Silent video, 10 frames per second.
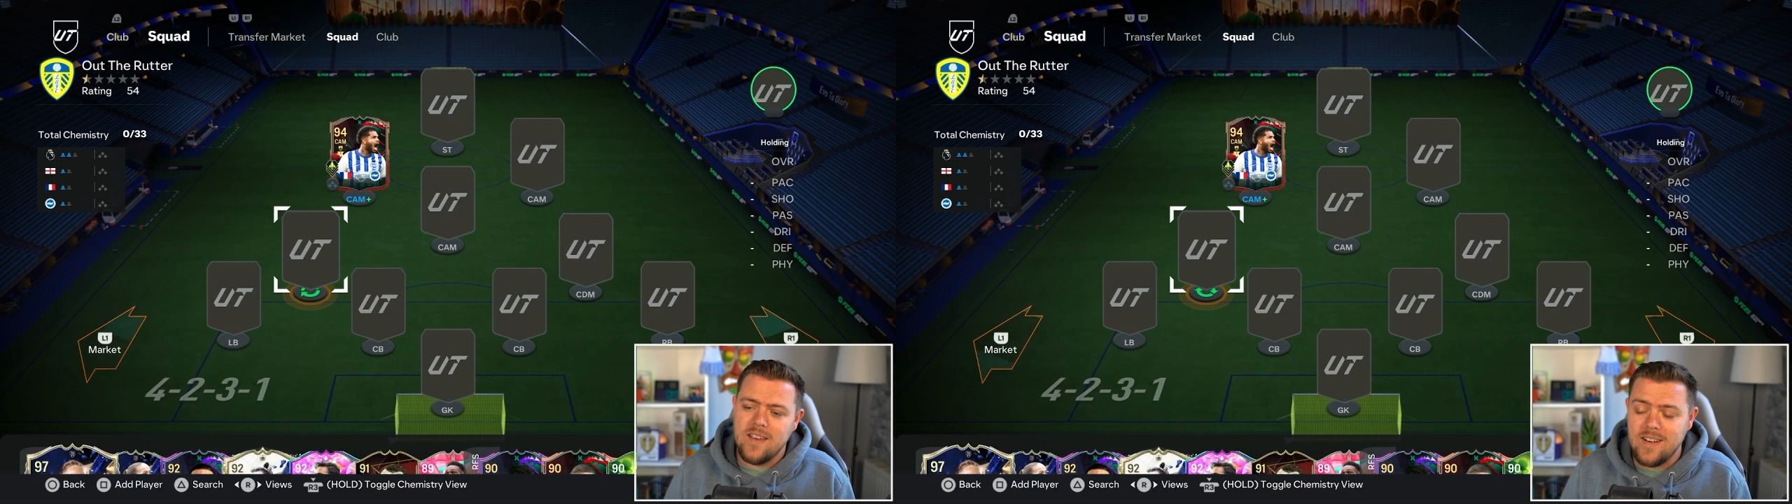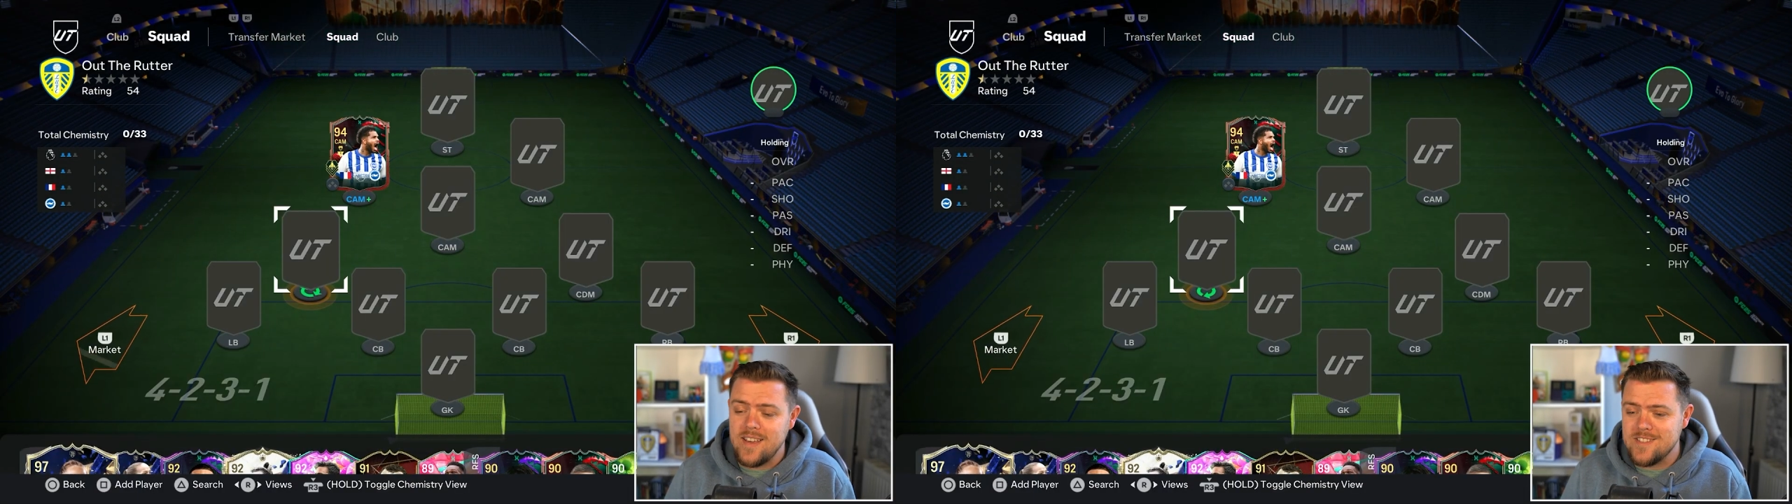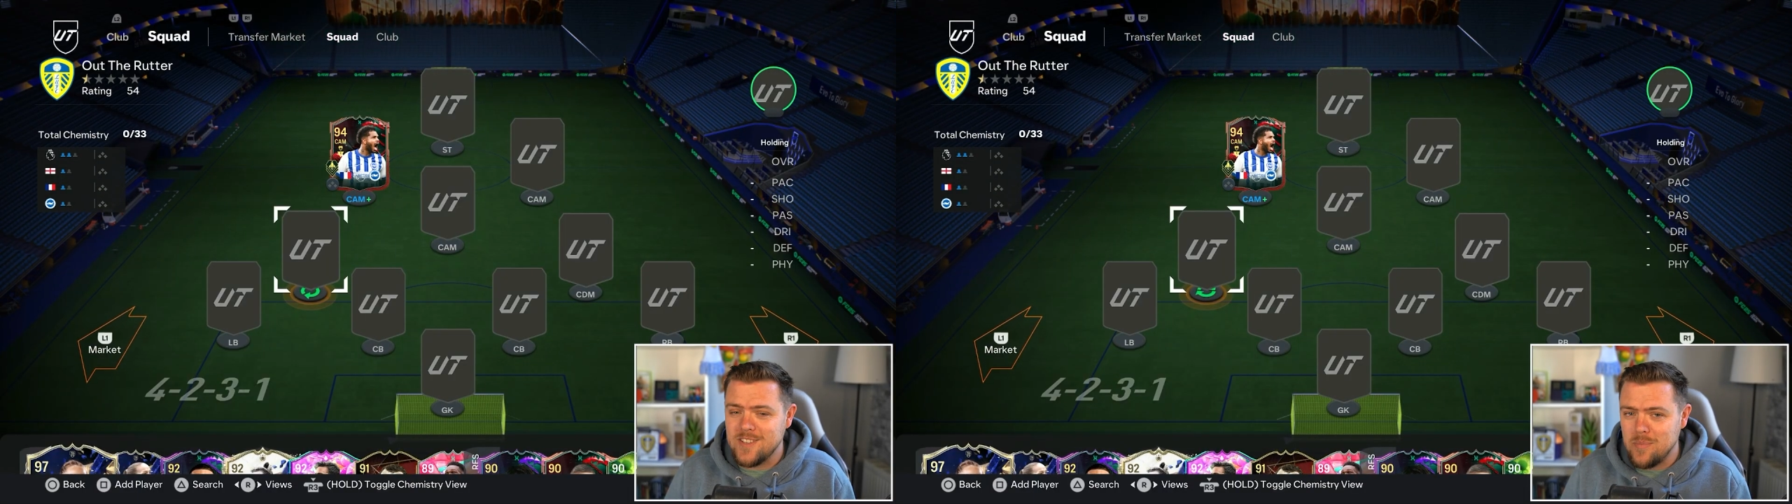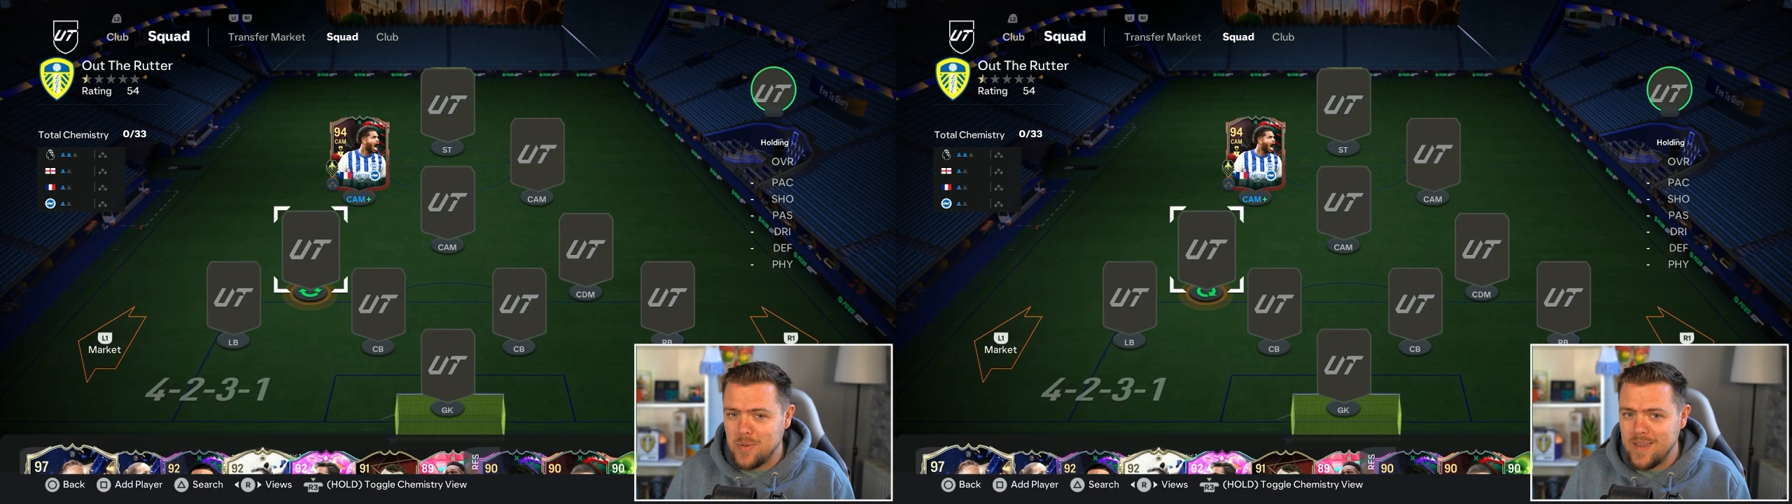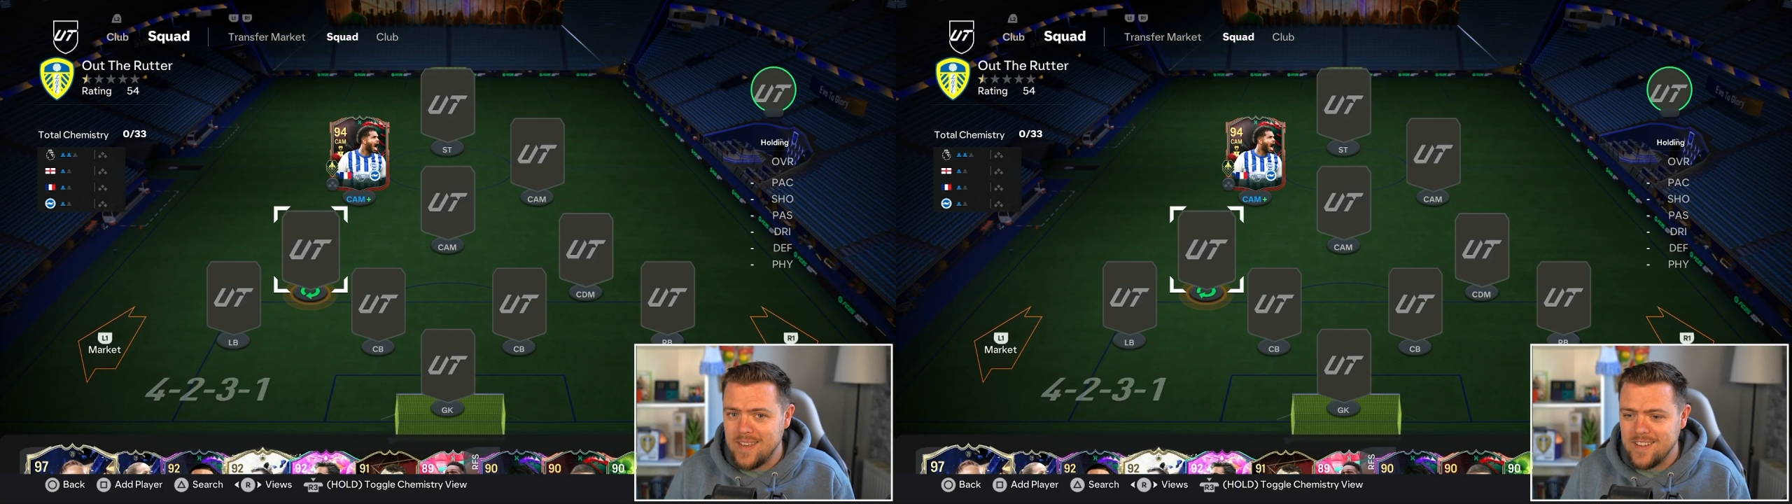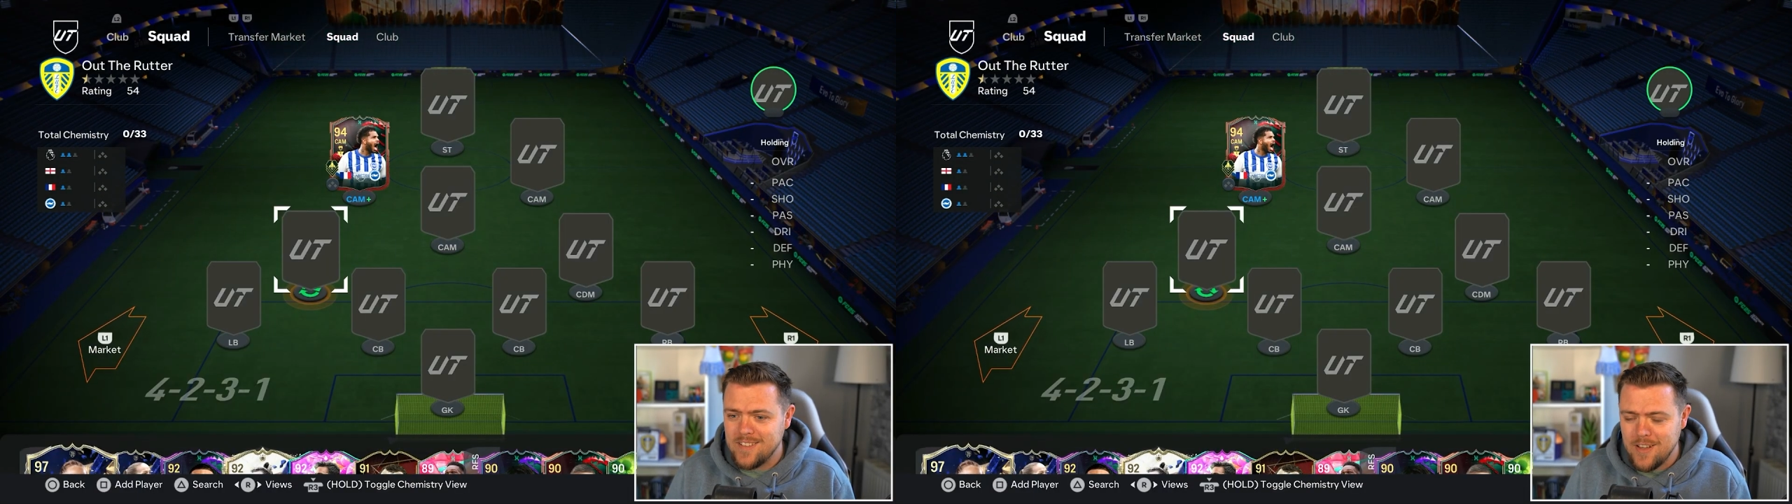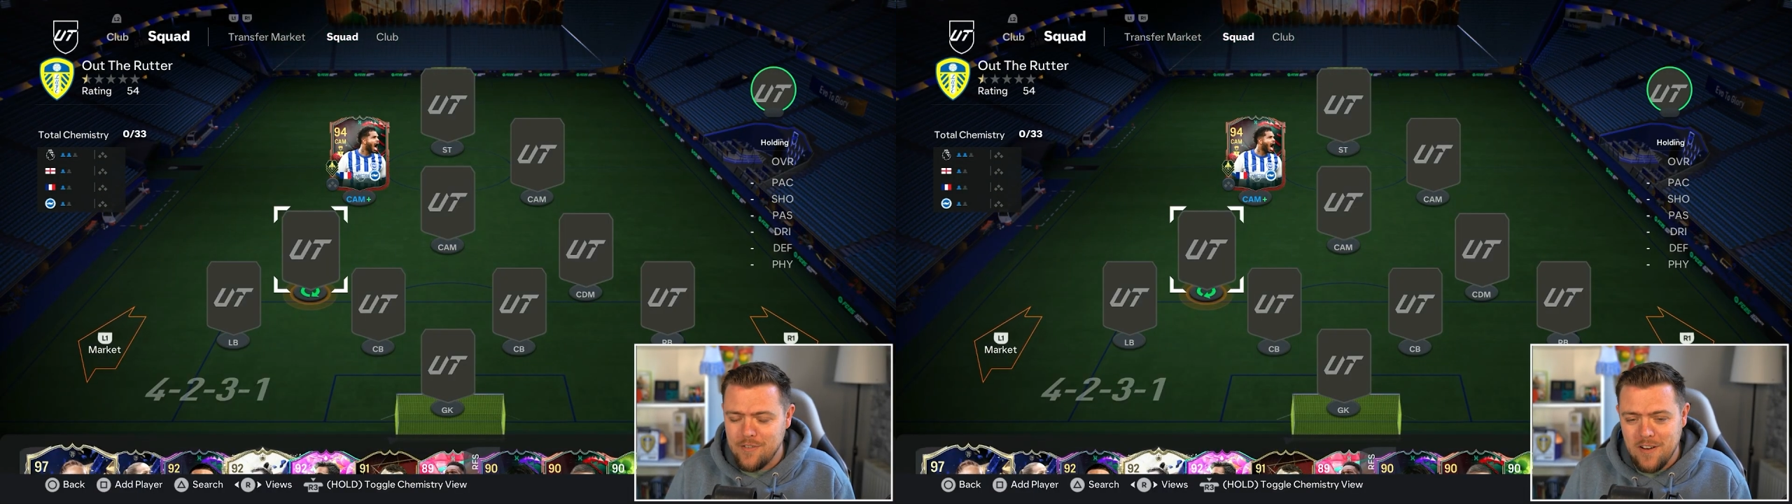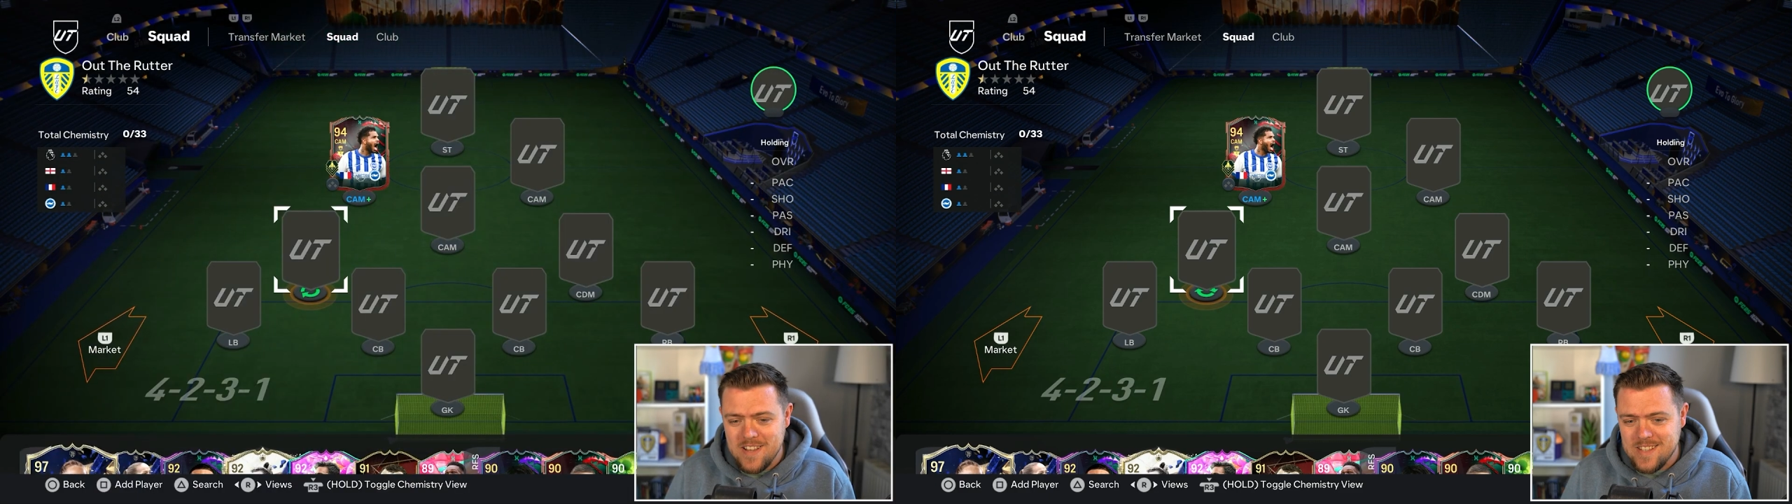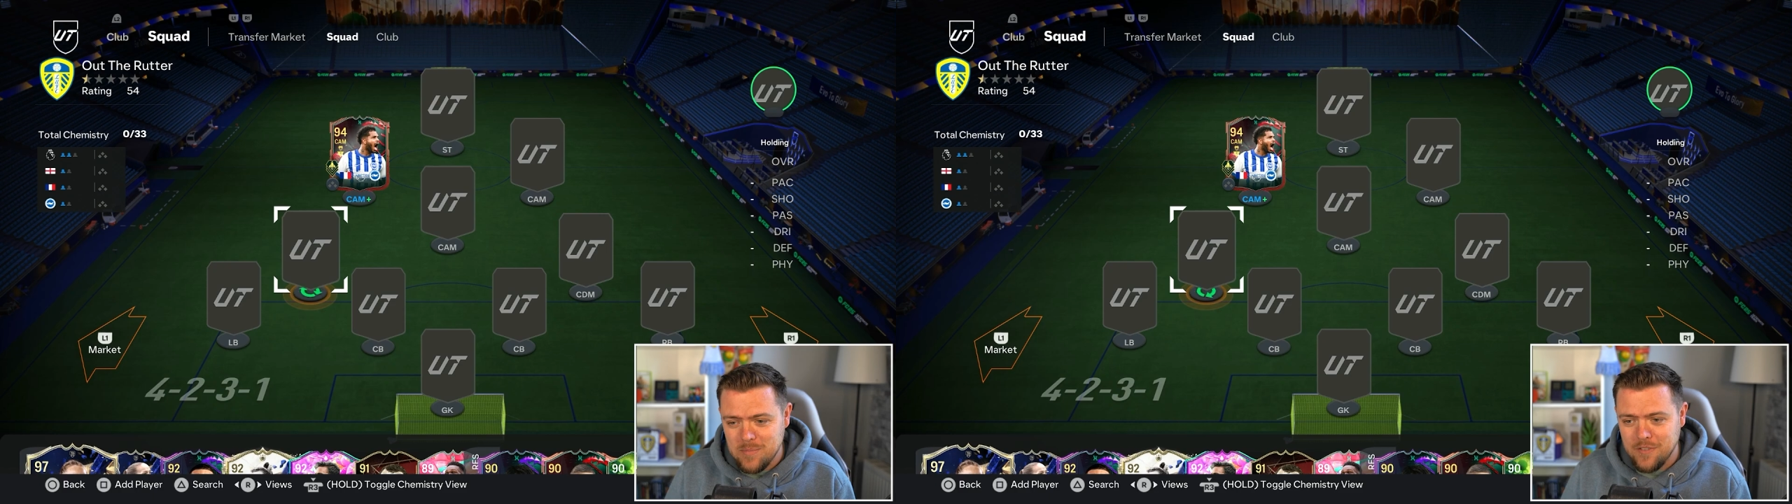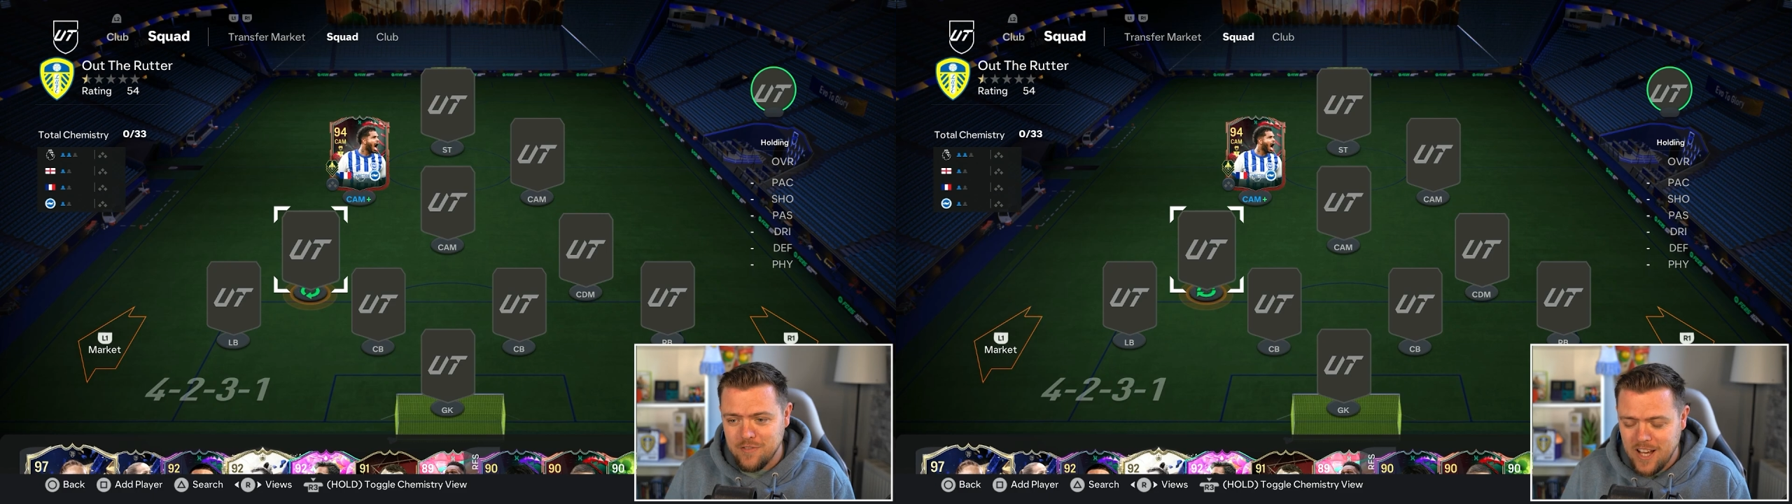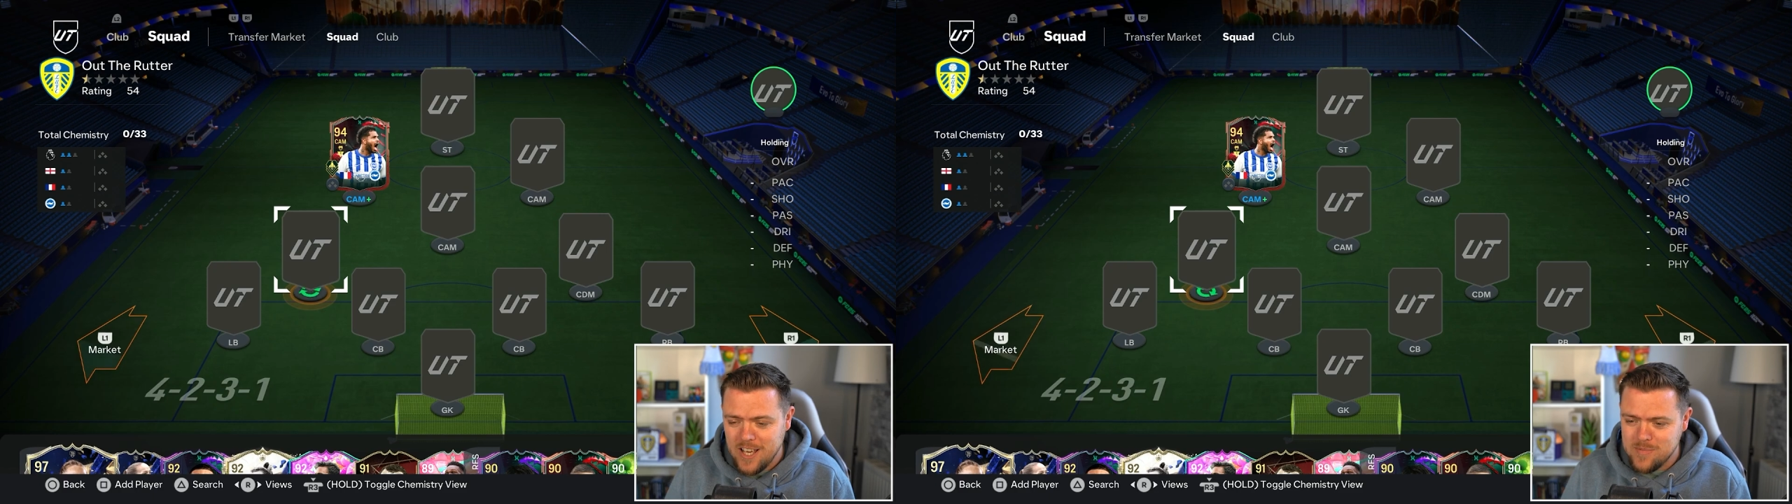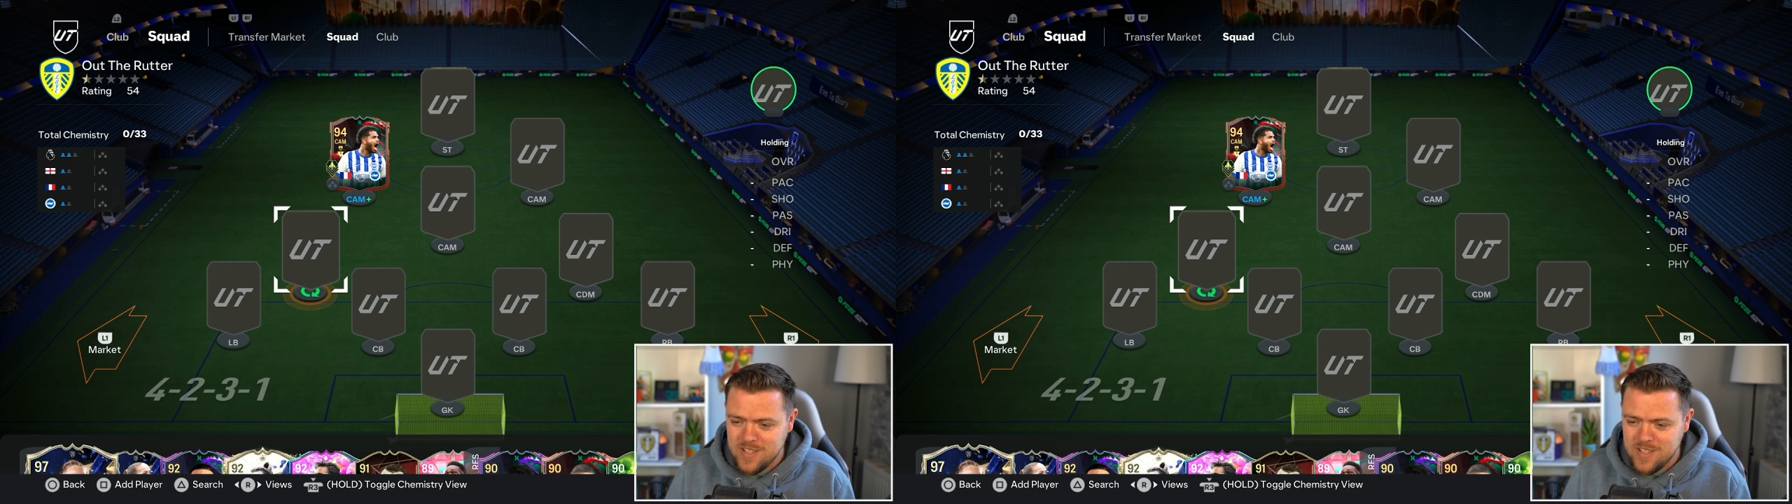and it is going to be a very similar vibe